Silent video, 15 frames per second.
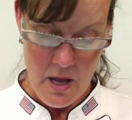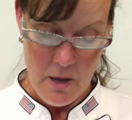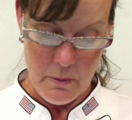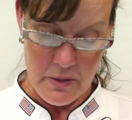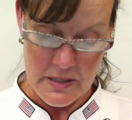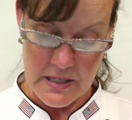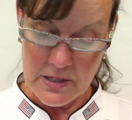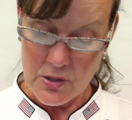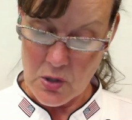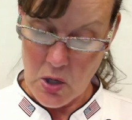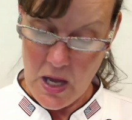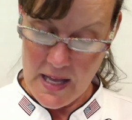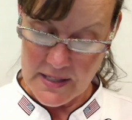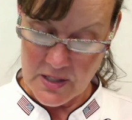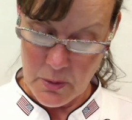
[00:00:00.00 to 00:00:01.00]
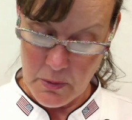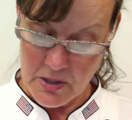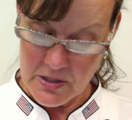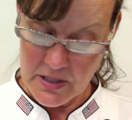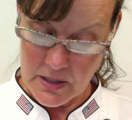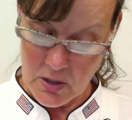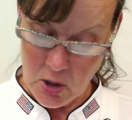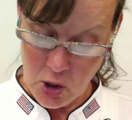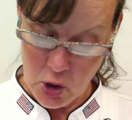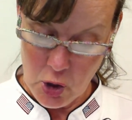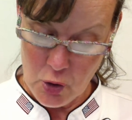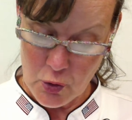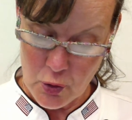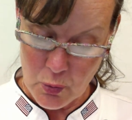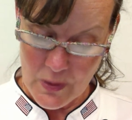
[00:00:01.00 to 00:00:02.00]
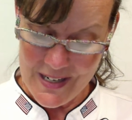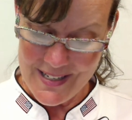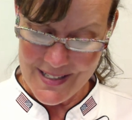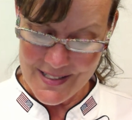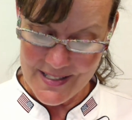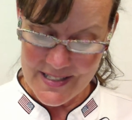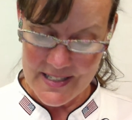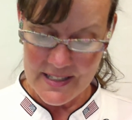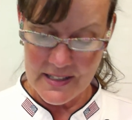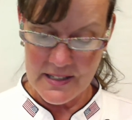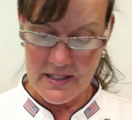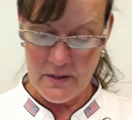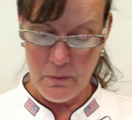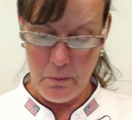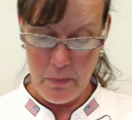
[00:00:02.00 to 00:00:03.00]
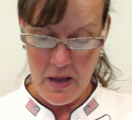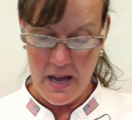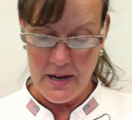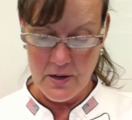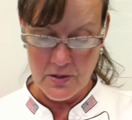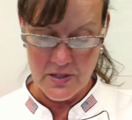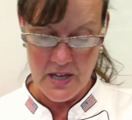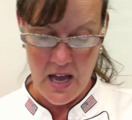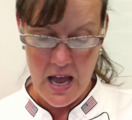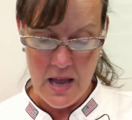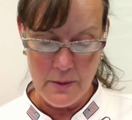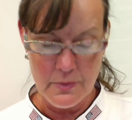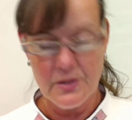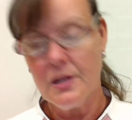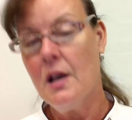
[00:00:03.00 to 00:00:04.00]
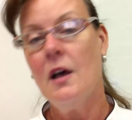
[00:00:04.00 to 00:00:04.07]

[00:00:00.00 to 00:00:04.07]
Potential customers include three distinctive buyer types.